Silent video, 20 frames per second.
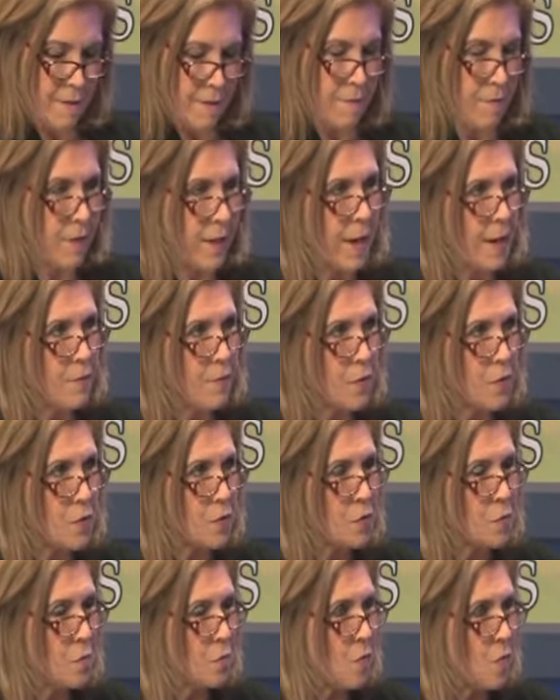
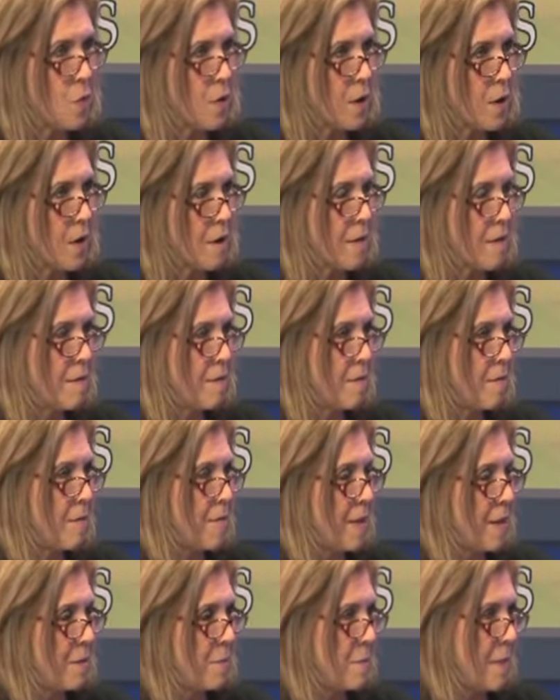flavors more
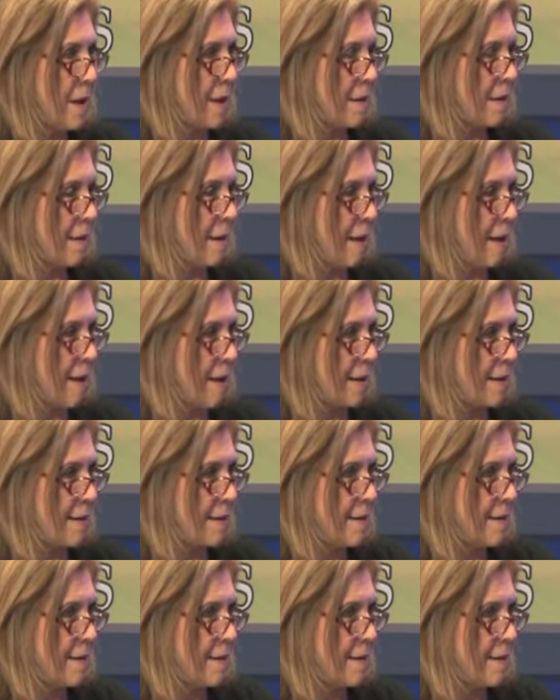than men can.